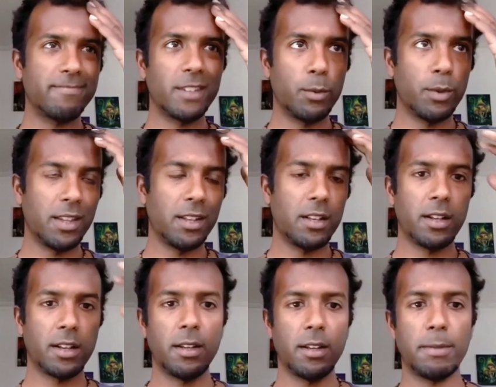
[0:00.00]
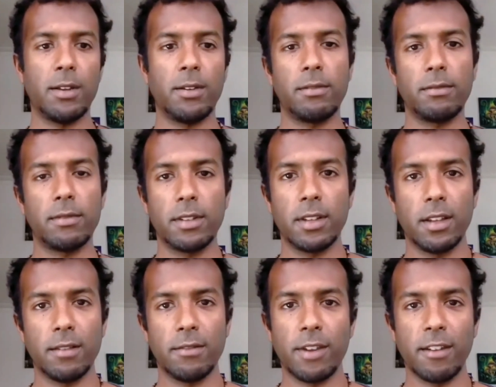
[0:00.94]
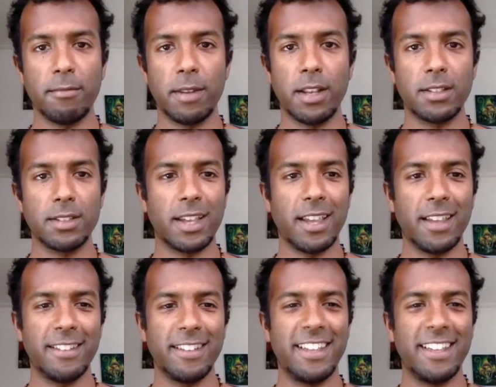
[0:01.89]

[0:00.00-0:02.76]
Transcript: within about 5 minutes, okay?